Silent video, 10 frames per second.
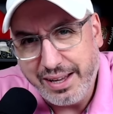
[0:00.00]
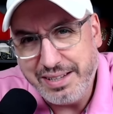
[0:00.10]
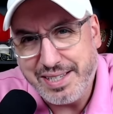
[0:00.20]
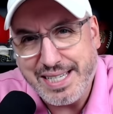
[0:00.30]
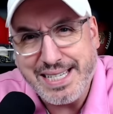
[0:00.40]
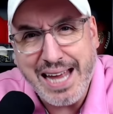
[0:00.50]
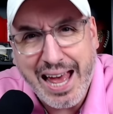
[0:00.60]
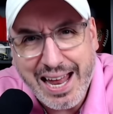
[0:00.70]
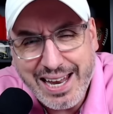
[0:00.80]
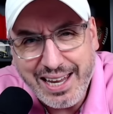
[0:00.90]

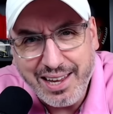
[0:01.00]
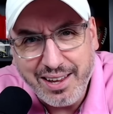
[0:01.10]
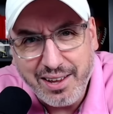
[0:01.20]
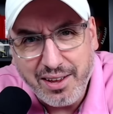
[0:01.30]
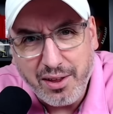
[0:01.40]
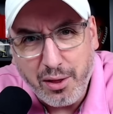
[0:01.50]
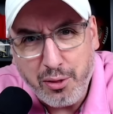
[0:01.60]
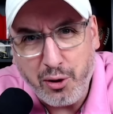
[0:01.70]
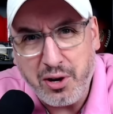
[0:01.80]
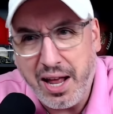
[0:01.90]
Instead,
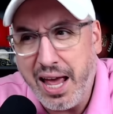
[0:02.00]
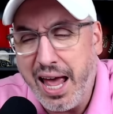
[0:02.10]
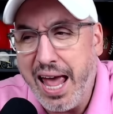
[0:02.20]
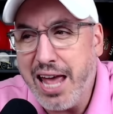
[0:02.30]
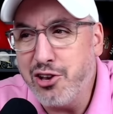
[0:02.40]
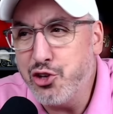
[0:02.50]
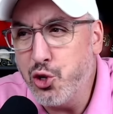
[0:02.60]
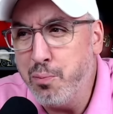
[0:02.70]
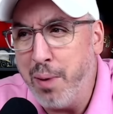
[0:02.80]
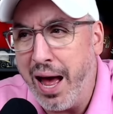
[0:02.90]
they're going to hand
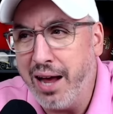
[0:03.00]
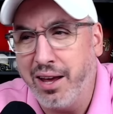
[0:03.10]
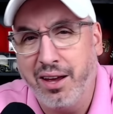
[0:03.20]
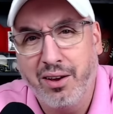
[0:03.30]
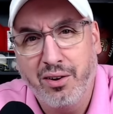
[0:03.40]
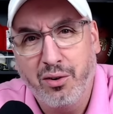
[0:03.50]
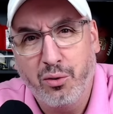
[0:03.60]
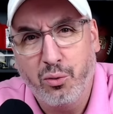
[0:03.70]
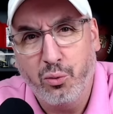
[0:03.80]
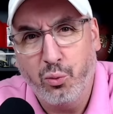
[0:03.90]
you back,
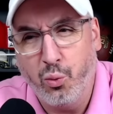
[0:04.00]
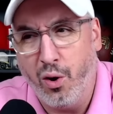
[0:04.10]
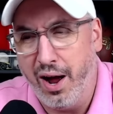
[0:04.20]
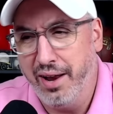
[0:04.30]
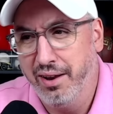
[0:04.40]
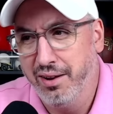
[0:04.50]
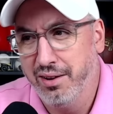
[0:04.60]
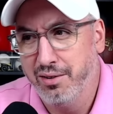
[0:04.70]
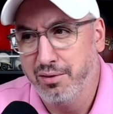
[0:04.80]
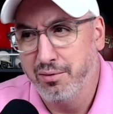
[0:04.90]
what,
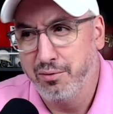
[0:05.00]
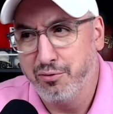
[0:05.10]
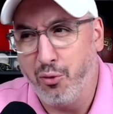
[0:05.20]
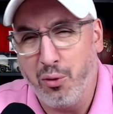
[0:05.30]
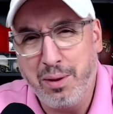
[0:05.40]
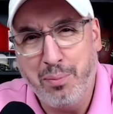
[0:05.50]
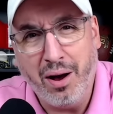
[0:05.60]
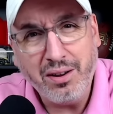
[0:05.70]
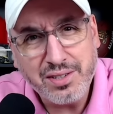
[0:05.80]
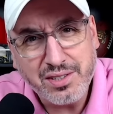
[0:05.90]
forty
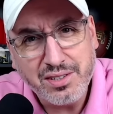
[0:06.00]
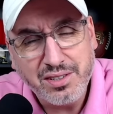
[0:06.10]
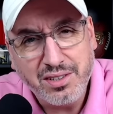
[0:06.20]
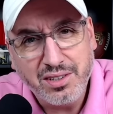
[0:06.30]
bucks?